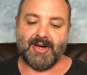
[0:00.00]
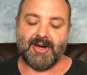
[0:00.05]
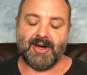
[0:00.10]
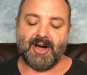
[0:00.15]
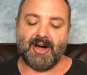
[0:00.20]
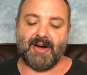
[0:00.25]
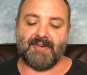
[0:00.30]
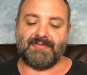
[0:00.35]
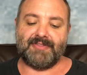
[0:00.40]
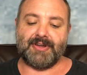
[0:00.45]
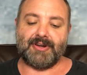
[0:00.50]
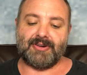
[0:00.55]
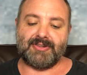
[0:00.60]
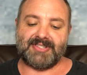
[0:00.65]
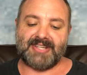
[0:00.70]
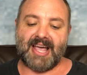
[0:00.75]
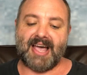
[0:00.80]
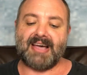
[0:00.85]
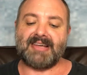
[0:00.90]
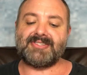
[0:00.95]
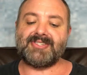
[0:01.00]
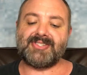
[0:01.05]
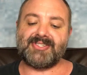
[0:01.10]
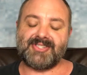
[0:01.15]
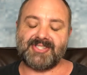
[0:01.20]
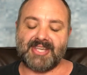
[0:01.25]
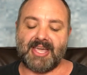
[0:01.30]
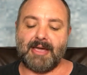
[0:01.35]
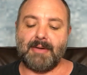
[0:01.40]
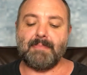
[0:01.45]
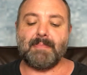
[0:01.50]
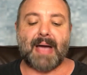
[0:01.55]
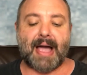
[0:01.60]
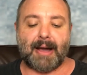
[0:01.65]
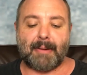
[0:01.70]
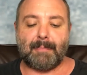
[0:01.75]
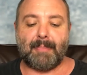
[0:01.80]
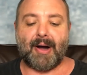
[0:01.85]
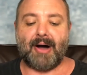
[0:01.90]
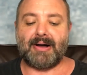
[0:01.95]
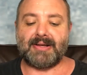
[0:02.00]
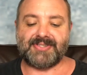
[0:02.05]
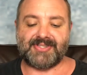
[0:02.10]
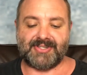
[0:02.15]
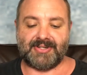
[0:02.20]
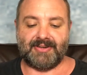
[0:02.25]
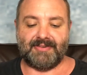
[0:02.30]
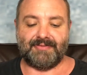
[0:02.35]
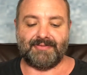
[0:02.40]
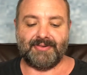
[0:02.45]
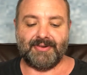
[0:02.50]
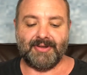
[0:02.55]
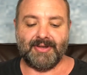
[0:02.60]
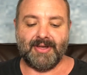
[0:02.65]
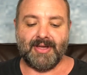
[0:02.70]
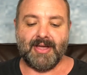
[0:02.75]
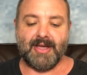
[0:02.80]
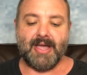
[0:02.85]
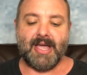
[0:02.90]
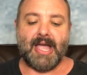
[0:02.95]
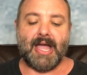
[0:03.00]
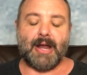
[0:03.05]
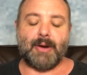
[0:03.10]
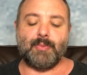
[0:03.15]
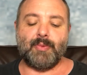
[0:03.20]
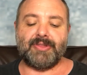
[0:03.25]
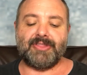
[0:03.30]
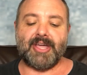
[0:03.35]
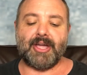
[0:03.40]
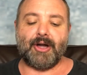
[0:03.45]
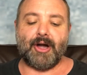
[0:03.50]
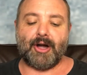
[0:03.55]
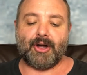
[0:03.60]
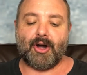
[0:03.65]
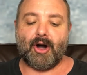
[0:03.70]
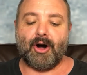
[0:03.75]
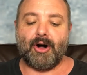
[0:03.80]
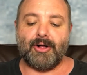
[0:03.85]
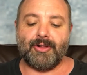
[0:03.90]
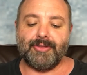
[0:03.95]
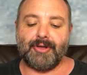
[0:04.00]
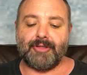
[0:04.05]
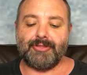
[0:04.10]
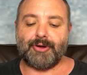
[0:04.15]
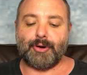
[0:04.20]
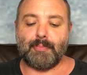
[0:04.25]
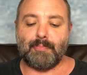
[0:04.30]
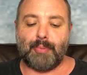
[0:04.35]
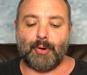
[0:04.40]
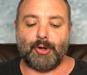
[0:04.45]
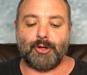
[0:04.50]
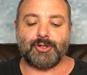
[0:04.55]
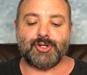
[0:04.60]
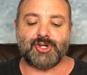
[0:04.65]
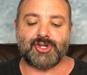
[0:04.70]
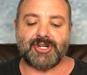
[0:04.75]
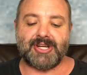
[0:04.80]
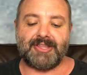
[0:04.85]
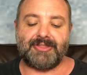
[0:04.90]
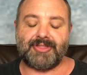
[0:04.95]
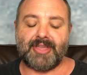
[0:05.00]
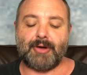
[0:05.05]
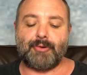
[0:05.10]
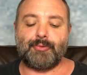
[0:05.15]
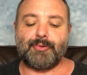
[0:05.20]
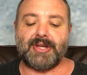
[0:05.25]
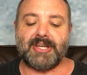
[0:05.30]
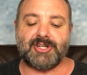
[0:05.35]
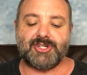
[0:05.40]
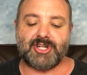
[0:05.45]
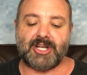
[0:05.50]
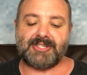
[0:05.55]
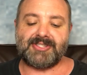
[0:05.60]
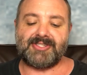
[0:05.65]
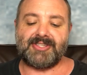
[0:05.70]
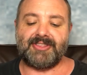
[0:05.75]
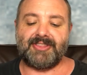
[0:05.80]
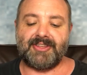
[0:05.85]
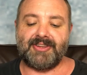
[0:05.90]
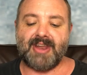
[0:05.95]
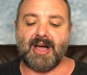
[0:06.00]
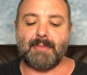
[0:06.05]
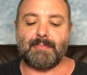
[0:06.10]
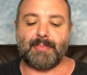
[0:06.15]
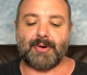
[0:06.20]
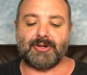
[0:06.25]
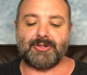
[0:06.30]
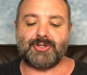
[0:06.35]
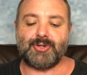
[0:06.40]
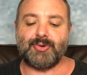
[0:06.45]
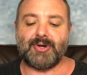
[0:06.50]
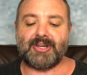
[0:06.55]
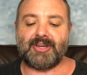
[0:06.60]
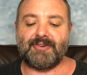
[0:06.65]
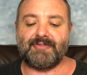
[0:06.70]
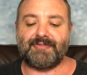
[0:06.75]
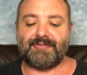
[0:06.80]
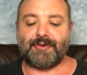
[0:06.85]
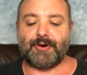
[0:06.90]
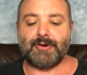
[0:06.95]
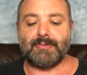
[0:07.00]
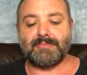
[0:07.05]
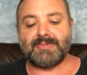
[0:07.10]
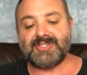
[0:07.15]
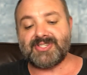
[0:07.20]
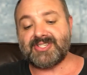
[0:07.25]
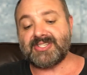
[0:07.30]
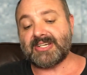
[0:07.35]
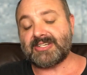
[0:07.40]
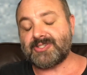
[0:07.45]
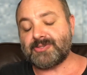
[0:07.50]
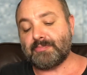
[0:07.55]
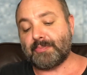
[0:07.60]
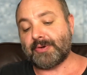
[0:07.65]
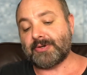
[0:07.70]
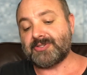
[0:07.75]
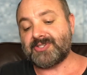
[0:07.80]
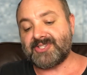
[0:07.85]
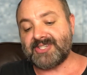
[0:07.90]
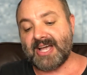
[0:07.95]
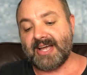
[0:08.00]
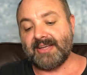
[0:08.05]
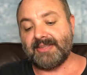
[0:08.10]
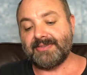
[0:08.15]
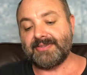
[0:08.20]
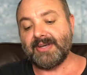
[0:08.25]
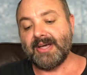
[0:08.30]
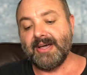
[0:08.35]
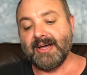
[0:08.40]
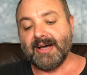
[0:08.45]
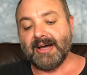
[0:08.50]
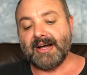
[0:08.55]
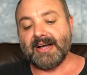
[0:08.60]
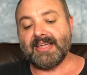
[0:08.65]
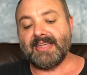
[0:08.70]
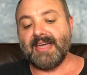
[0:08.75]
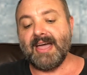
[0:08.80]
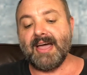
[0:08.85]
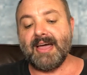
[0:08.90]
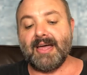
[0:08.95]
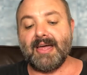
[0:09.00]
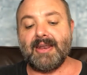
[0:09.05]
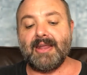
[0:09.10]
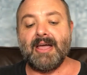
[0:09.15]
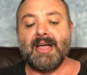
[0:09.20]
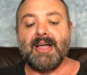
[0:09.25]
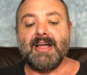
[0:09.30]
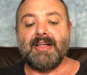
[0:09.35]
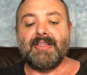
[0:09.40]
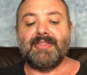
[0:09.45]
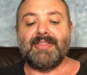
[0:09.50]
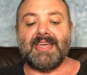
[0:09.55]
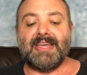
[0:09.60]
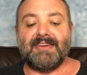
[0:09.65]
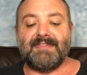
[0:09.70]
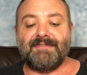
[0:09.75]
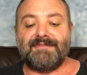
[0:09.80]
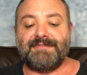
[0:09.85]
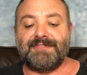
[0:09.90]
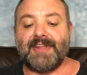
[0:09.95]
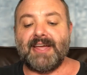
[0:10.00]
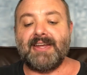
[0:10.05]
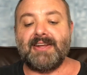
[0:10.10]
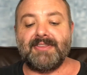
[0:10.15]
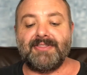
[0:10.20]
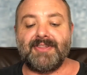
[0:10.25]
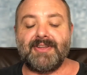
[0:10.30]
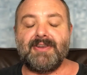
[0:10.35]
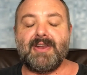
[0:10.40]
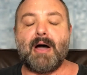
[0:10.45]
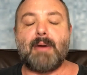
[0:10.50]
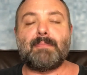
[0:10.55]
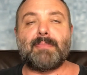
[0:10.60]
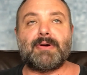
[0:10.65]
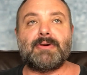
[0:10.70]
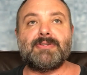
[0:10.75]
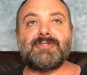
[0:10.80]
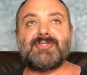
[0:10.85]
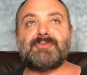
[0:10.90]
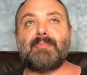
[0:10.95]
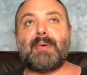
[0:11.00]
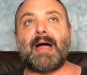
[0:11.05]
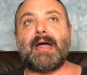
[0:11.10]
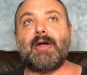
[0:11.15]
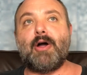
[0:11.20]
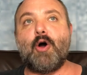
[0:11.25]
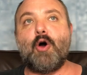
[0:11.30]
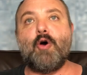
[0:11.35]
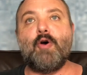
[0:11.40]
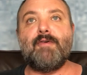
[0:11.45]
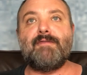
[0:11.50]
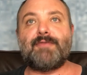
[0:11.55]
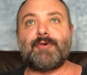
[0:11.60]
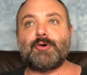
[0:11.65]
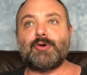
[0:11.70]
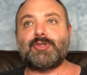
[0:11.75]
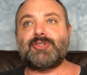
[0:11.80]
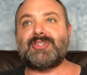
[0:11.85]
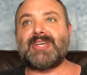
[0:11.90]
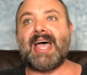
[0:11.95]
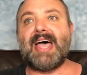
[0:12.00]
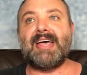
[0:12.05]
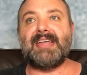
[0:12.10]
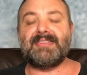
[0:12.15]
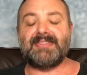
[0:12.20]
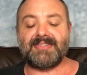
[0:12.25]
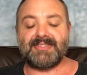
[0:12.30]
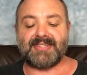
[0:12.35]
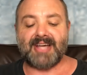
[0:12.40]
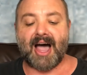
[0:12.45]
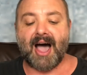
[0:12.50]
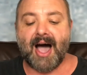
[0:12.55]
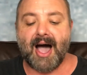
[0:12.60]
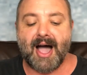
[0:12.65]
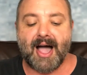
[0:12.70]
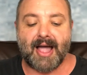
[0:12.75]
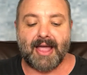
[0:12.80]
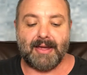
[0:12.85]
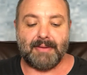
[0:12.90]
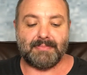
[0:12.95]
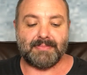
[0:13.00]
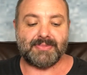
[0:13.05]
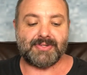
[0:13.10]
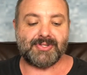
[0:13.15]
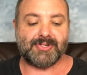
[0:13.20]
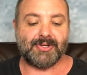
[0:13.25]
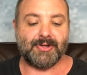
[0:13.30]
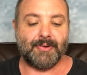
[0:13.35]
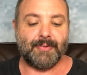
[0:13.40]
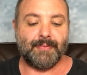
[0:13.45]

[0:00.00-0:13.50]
of their tests came back positive. And when they got called on their bullshit, they readjusted the number to a confirmed 6%. Again, they inflated the numbers by over 10 times.